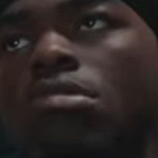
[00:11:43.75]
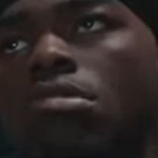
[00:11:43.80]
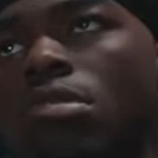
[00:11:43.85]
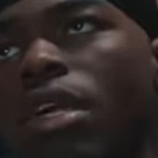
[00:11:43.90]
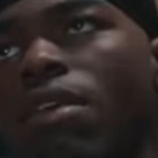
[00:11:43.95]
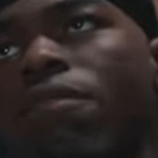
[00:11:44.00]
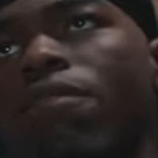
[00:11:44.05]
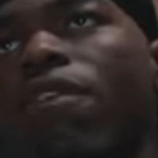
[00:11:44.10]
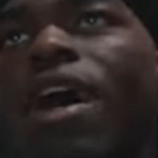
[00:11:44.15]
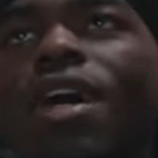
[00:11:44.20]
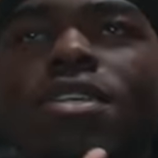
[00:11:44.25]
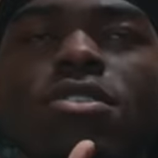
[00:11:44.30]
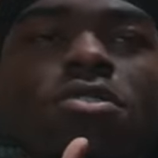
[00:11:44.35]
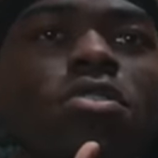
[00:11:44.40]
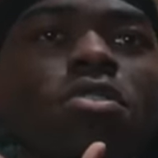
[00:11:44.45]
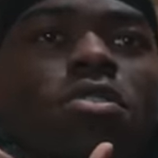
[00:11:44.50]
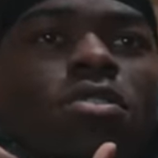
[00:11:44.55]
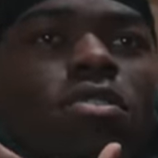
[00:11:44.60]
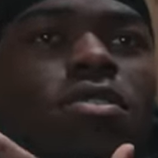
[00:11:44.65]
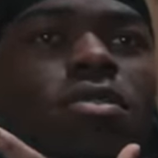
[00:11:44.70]
advice
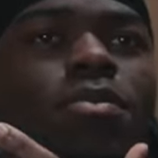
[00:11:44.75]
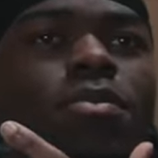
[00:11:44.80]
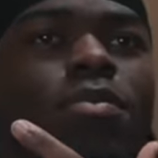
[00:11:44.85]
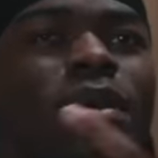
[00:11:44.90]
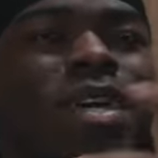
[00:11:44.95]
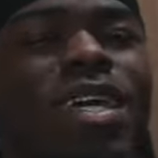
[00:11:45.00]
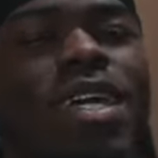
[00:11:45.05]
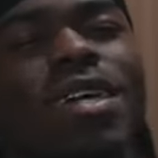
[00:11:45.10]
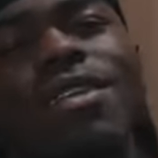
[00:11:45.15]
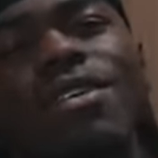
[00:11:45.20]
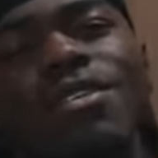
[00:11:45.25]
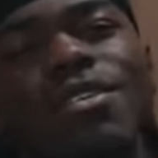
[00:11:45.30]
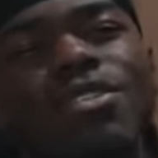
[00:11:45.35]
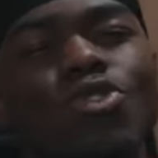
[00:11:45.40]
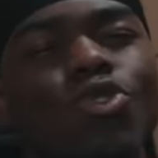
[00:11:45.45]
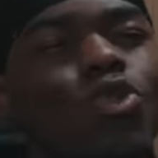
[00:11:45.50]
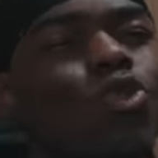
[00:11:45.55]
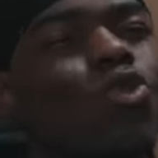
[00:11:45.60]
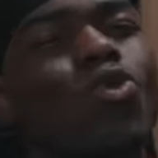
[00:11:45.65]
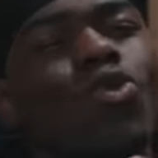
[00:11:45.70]
on picking a
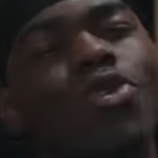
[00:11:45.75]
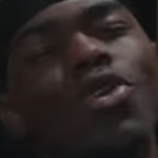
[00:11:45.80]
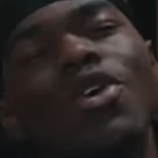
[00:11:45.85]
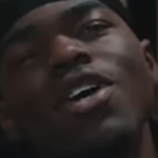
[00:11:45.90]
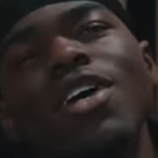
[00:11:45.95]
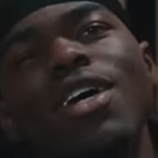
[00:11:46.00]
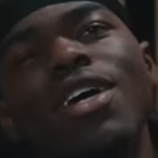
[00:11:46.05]
school.